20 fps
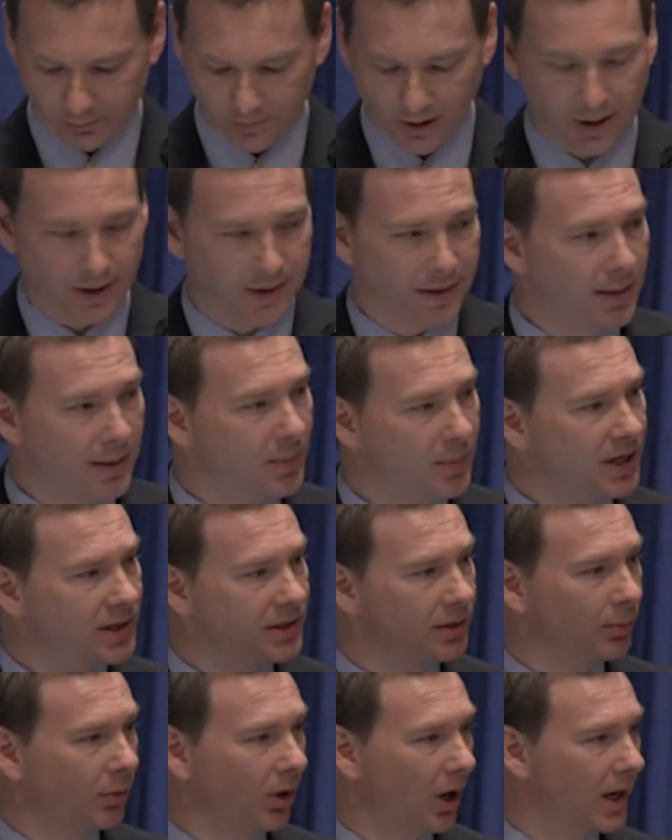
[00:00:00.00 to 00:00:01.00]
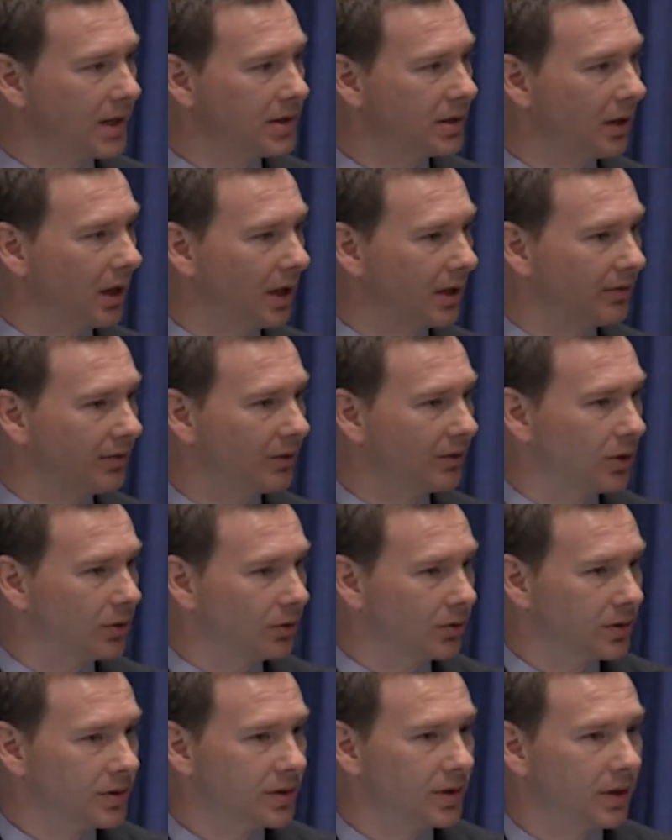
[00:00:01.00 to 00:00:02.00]
And that may surprise a lot of
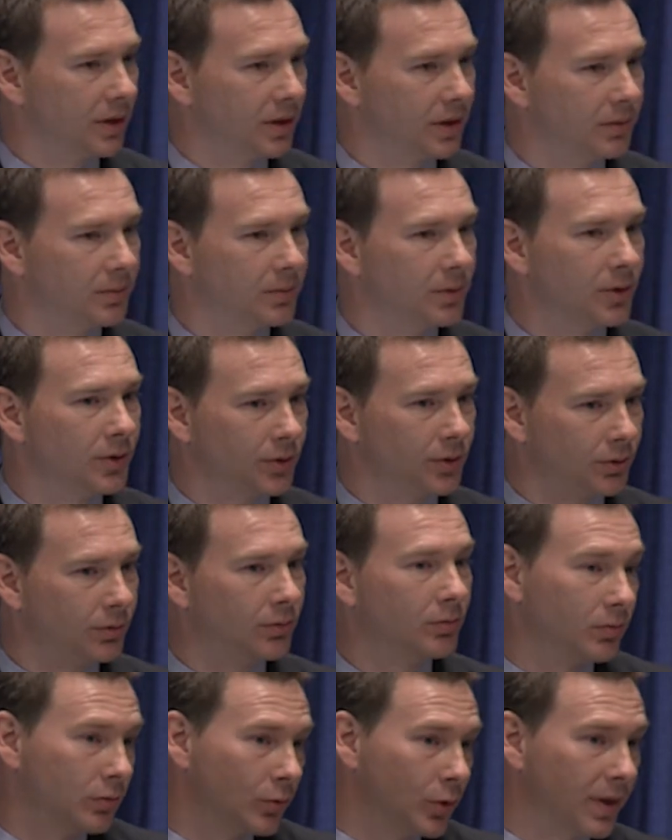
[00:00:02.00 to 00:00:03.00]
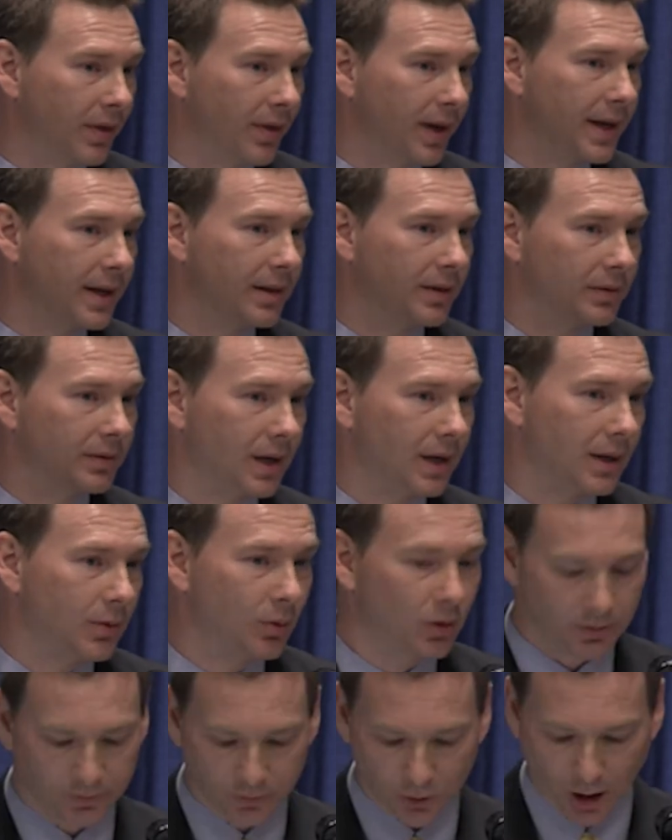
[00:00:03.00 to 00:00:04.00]
folks um, who would think that they
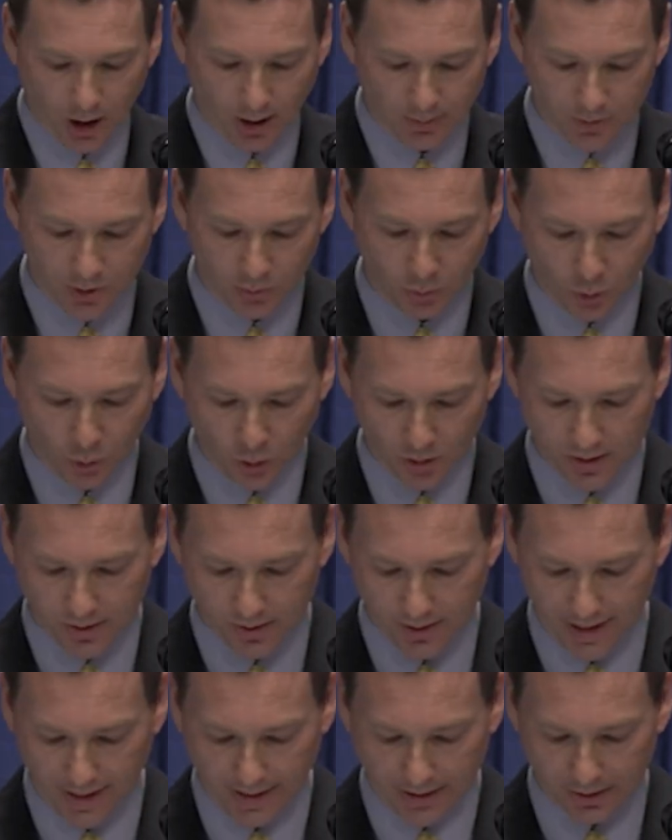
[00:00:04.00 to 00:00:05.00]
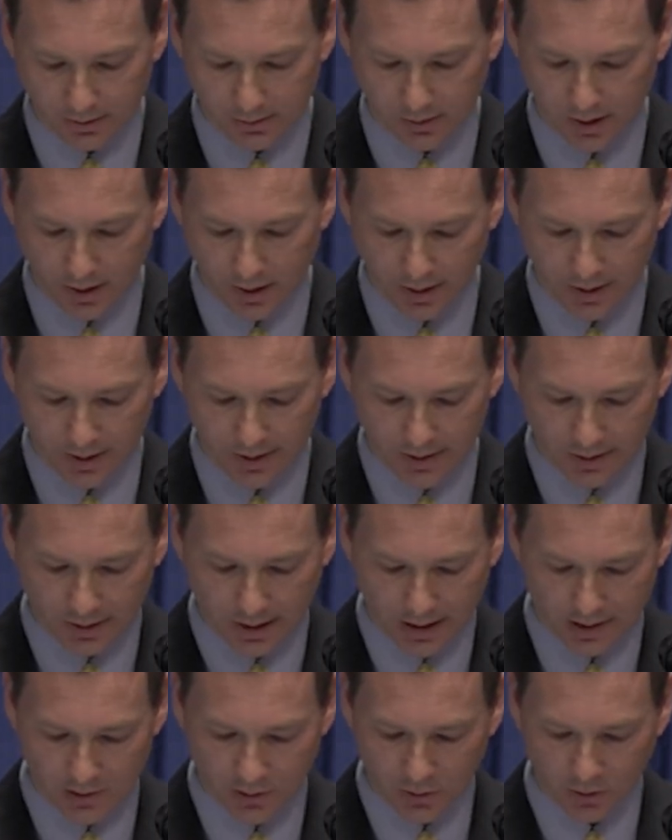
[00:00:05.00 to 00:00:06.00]
would have dropped more than that uh, in the
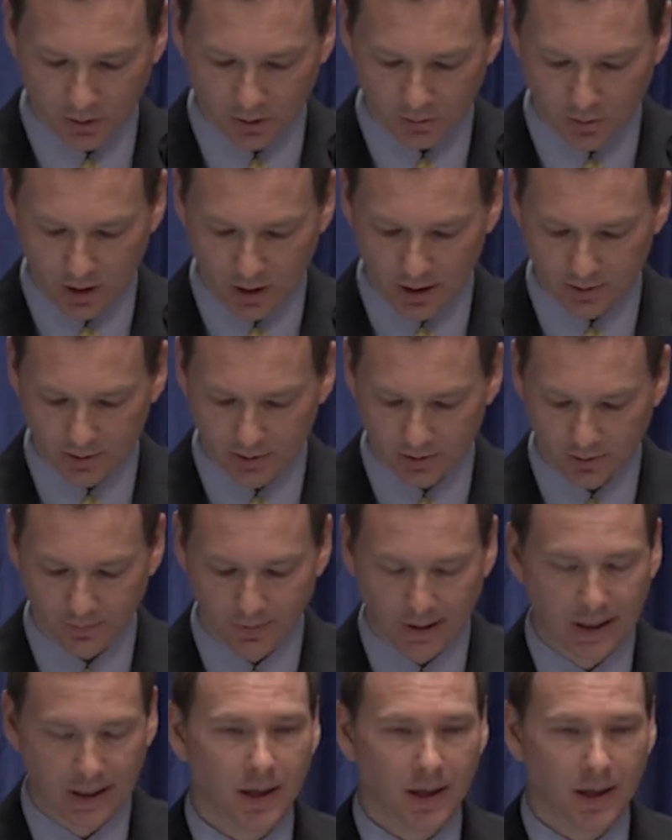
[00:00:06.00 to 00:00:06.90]
last 12 months.